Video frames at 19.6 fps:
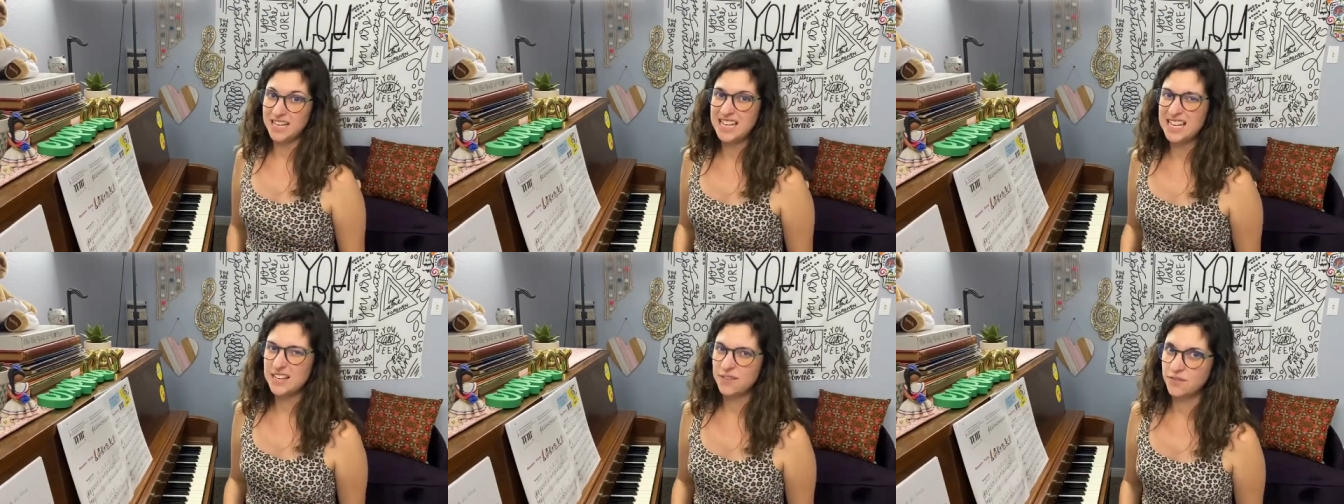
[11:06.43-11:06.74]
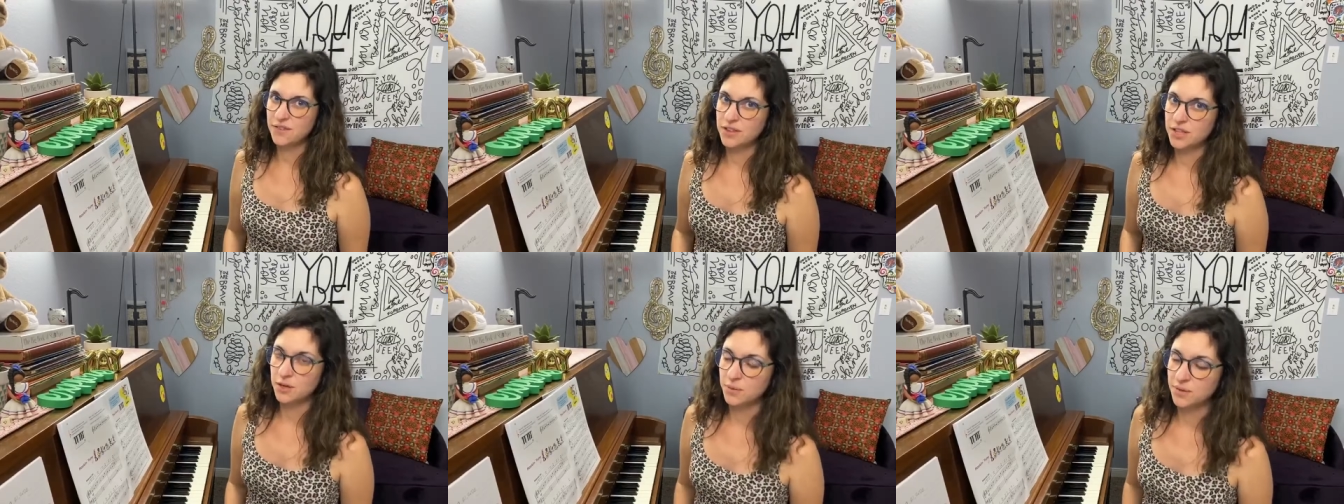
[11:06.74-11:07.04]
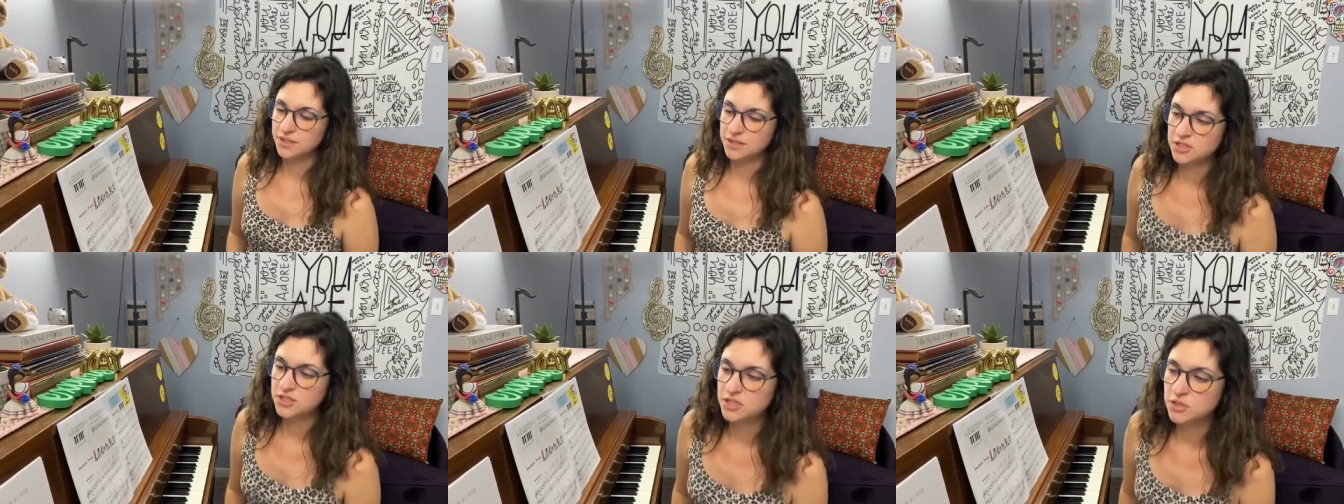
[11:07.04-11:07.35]
even though
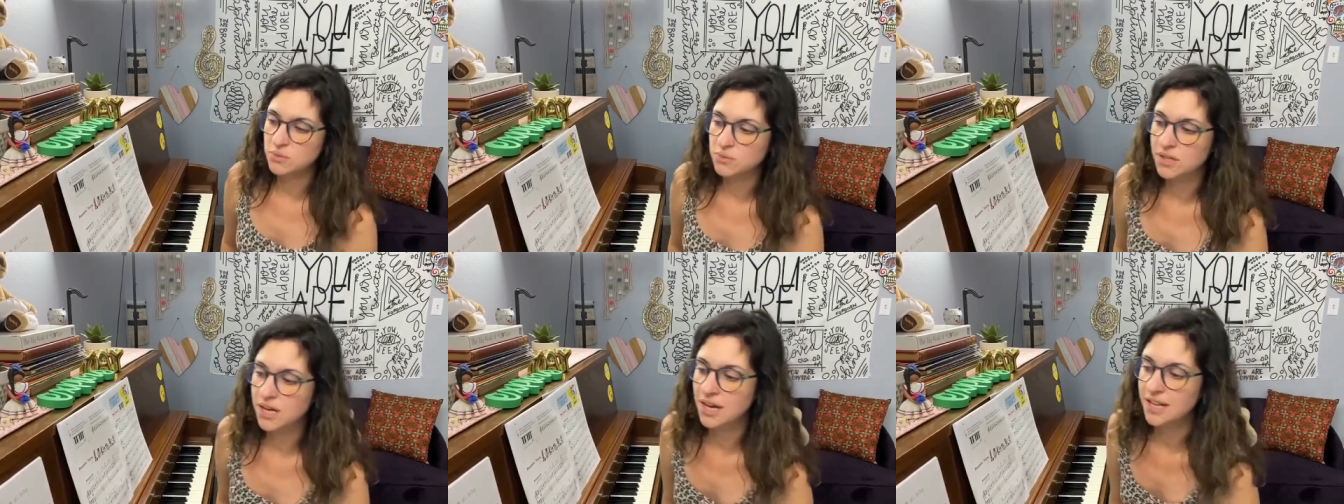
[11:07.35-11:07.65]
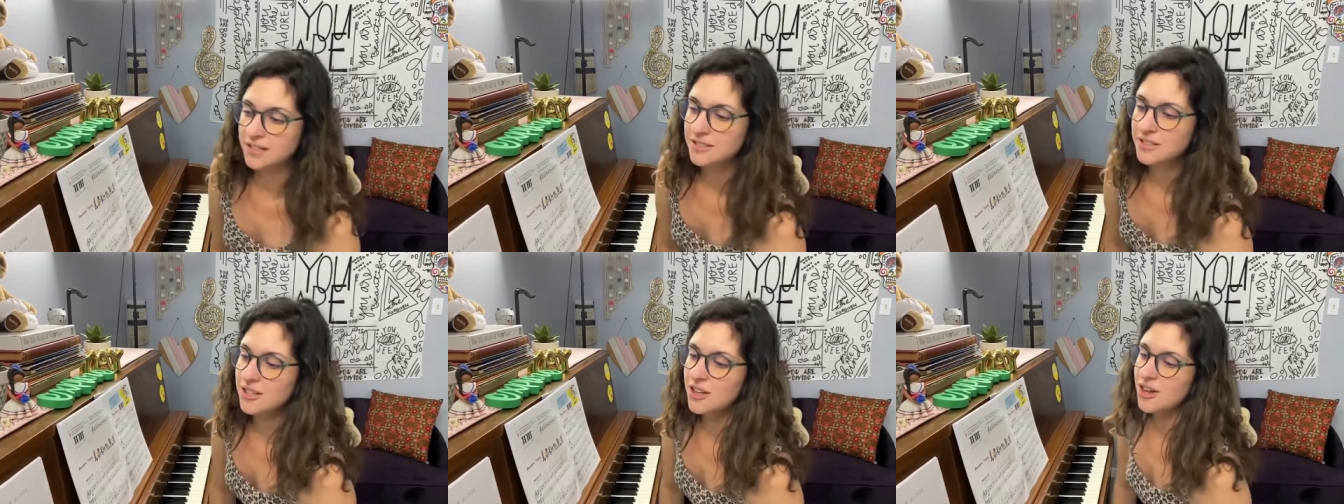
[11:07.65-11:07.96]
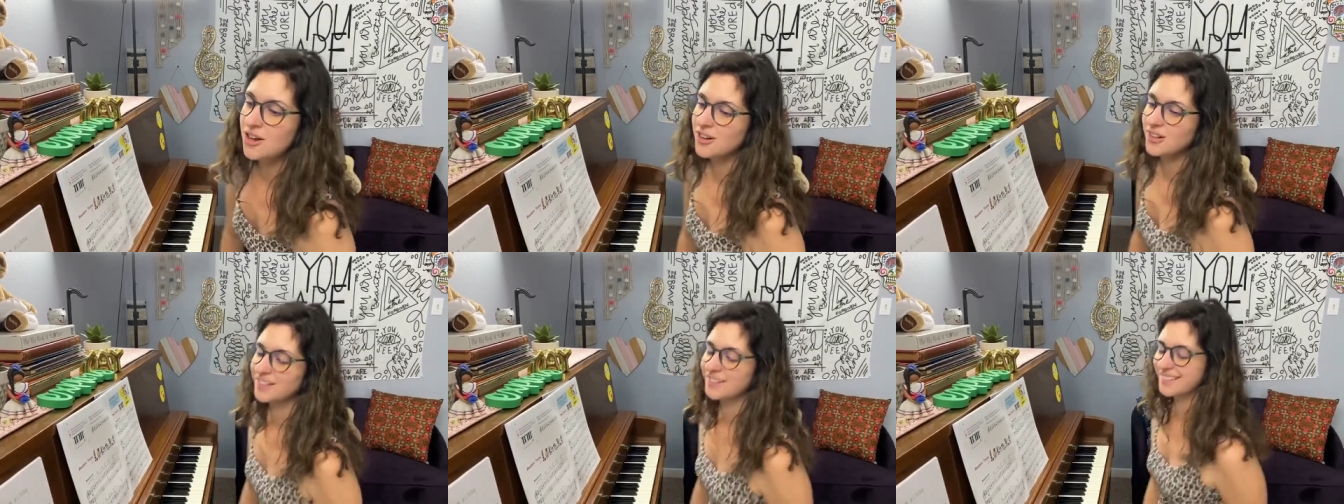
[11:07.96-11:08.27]
it's 2 lines
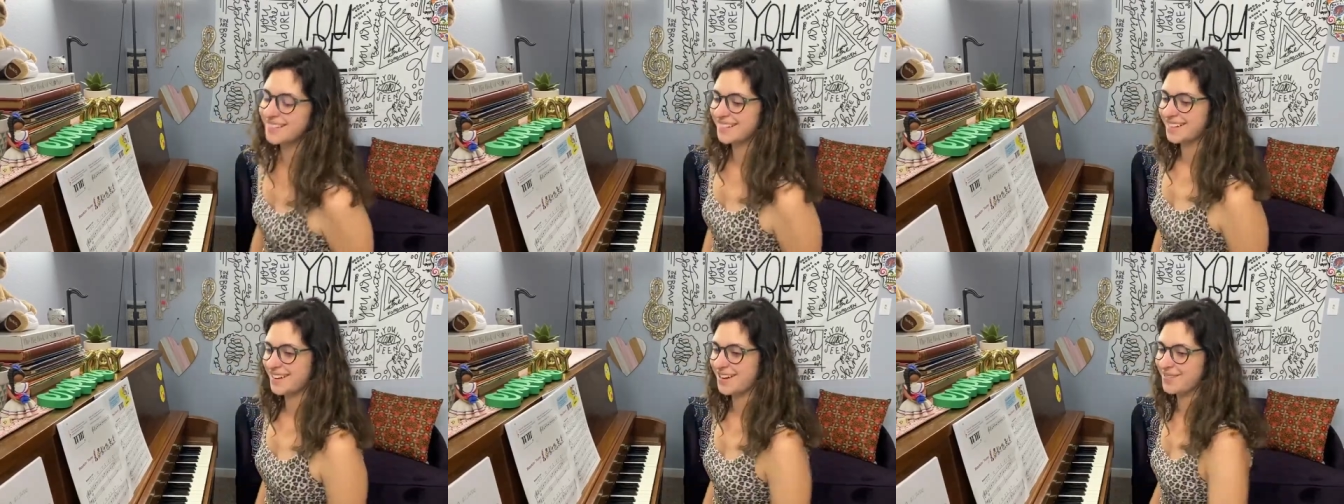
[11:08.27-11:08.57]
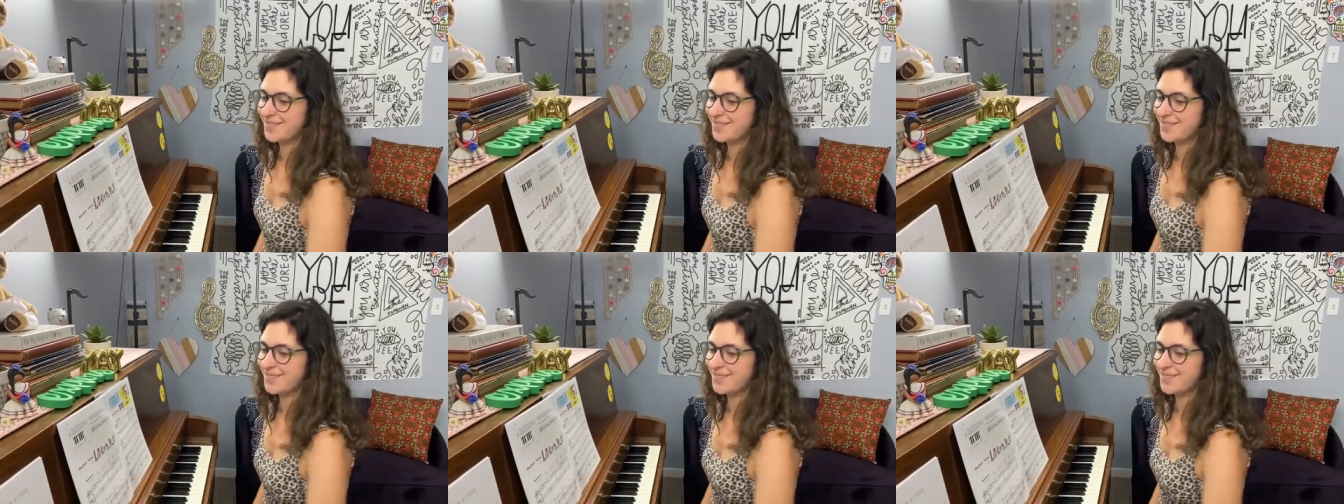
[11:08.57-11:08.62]
long, all